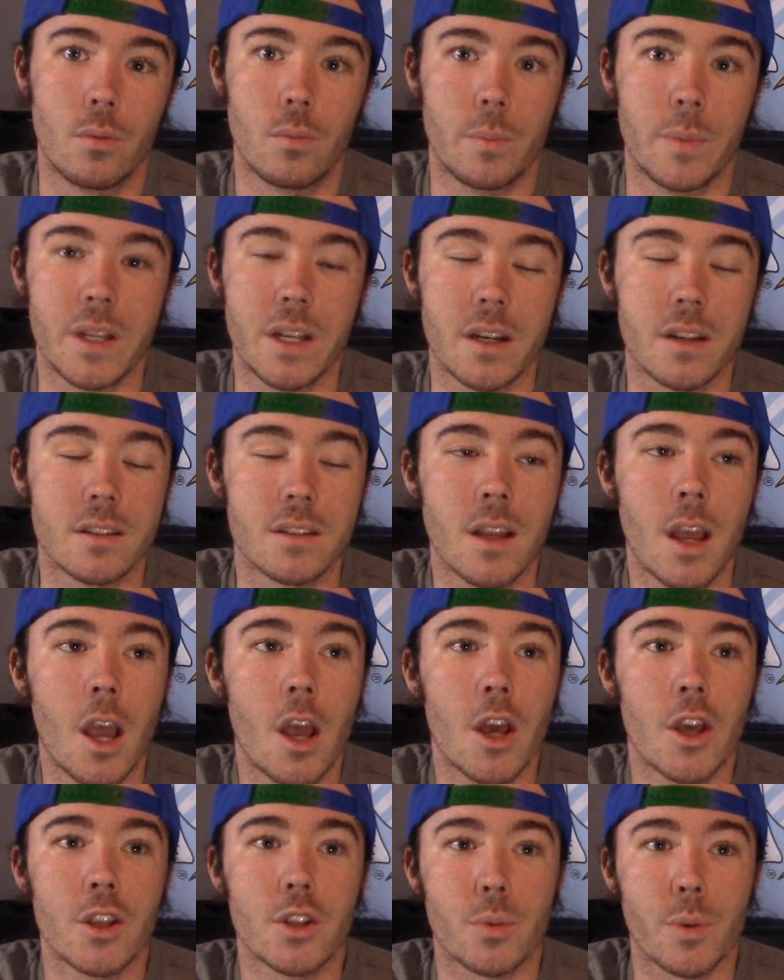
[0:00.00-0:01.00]
Because
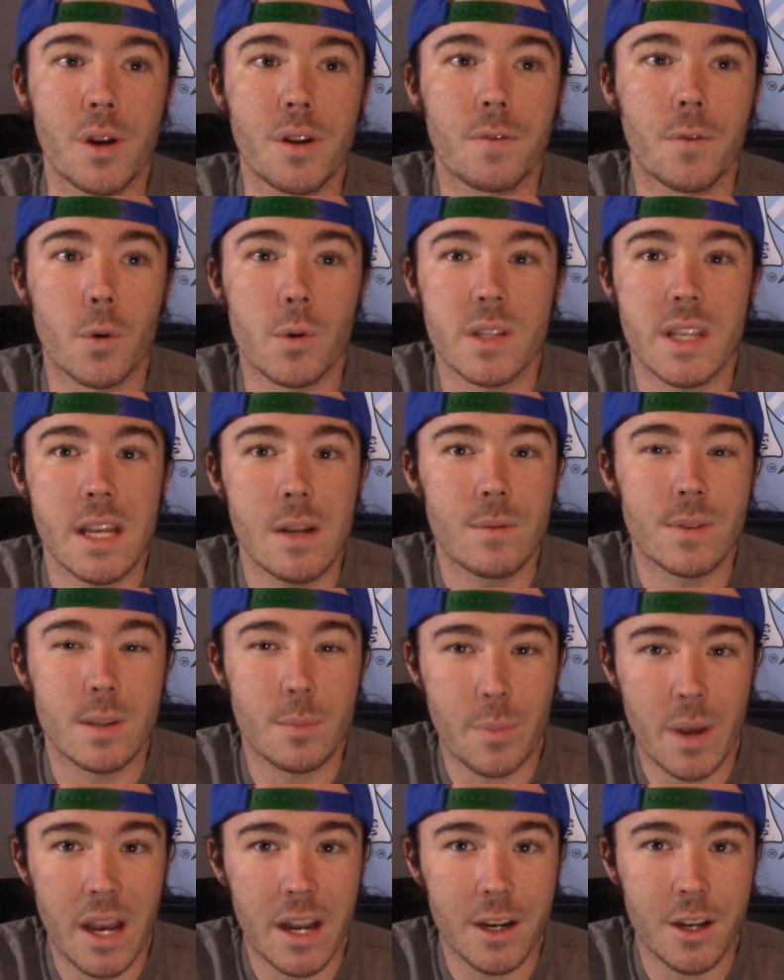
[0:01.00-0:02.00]
2014 was a
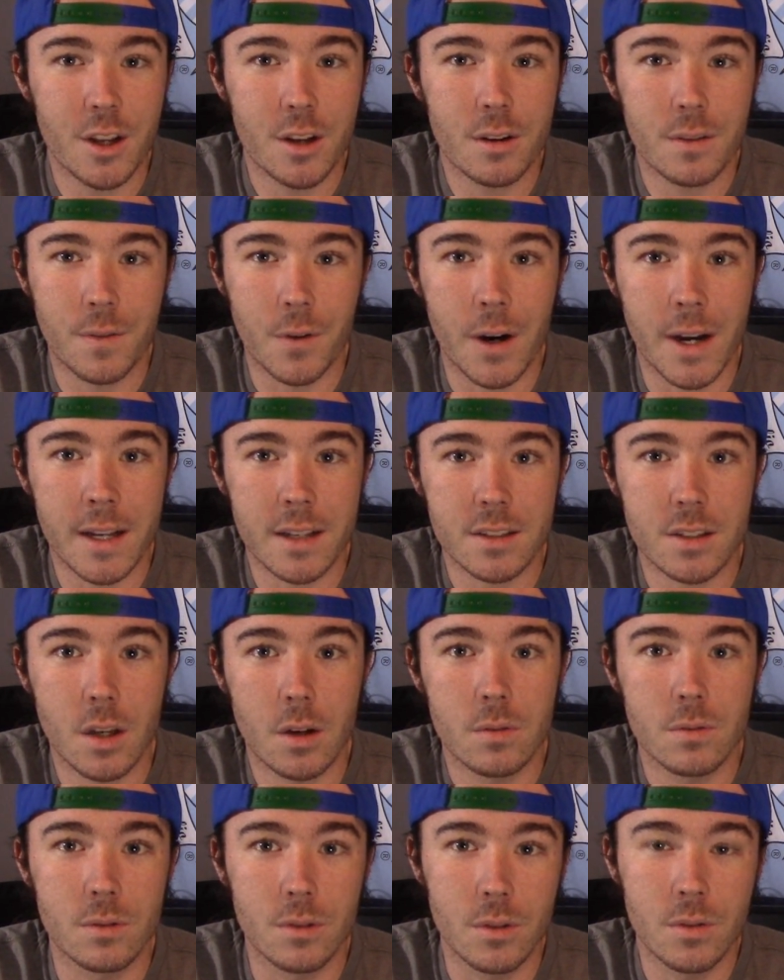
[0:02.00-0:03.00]
bad year for
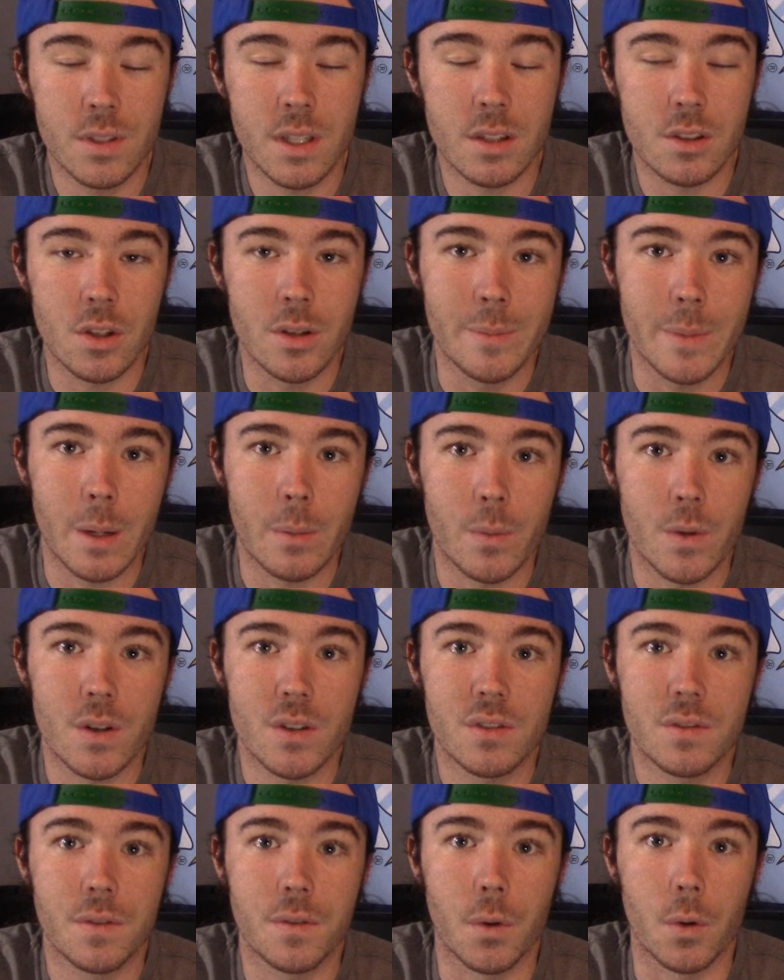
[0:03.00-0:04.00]
EXO, losing 2
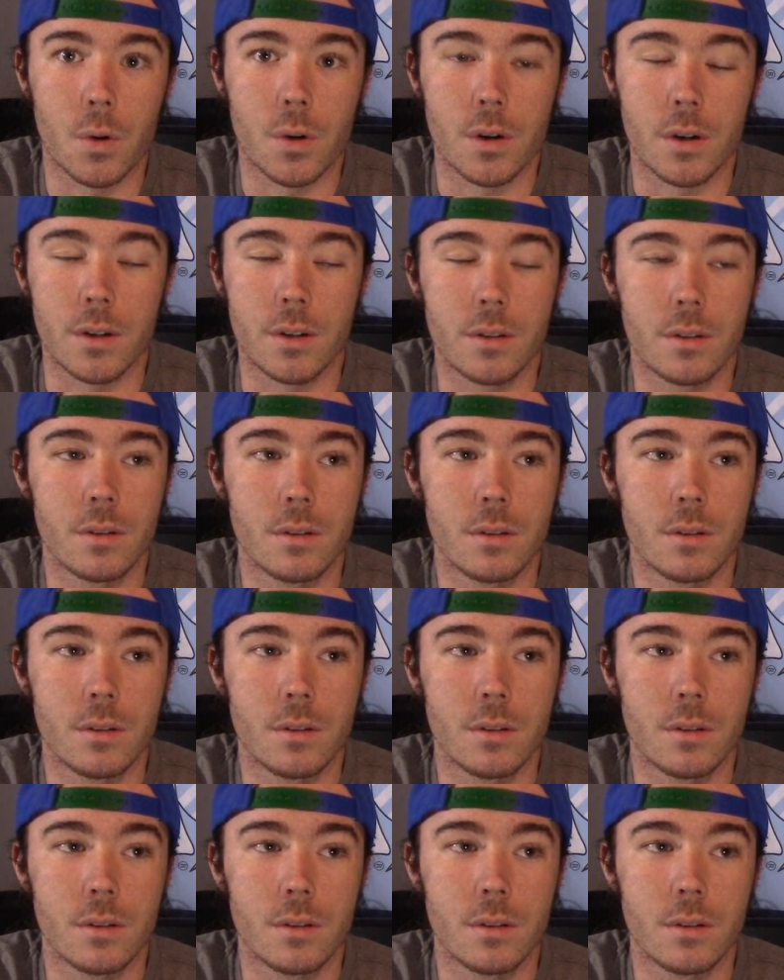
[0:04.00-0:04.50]
members for